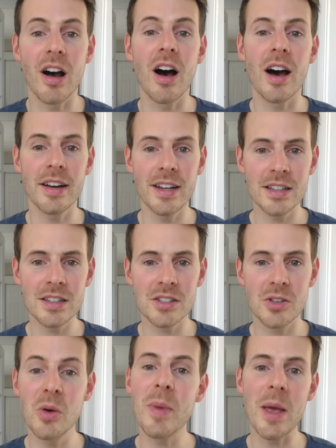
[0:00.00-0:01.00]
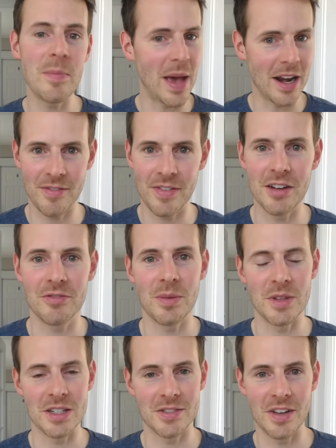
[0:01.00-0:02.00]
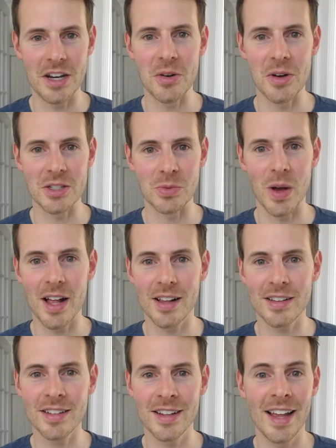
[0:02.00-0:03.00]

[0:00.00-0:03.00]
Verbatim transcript: audience who may benefit from this video as well.